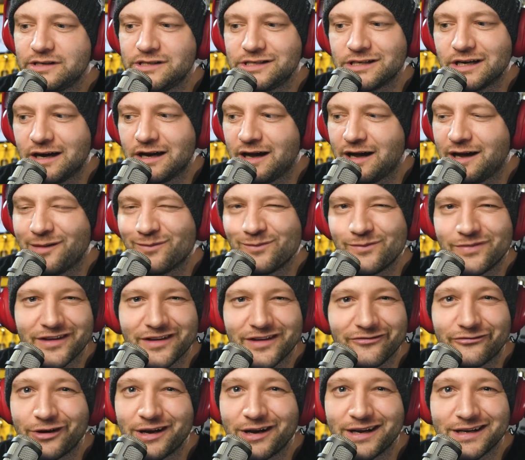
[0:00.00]
job that
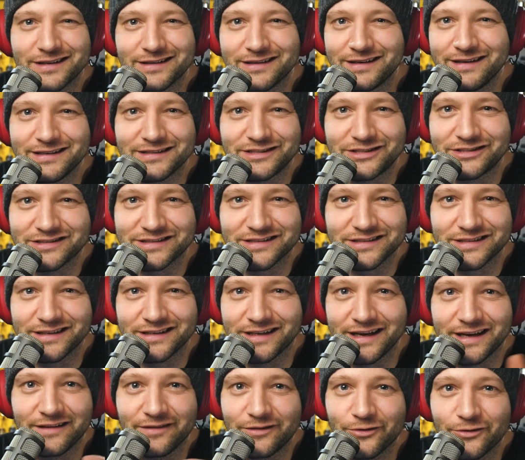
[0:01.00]
frankly is just
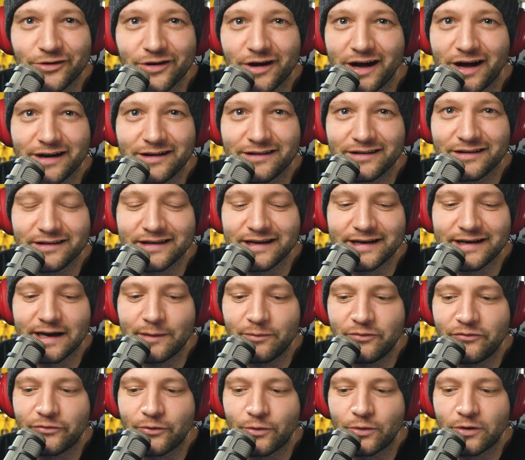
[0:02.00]
like they're not lit up
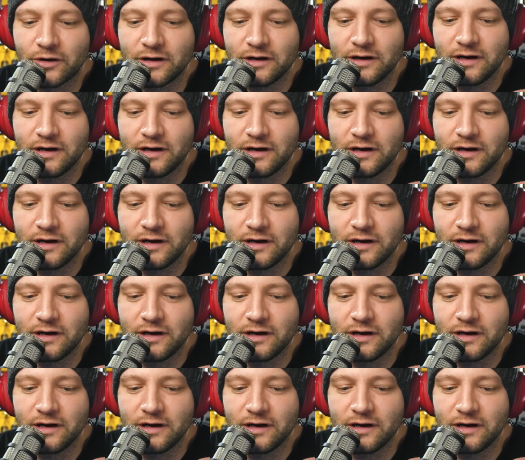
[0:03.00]
for.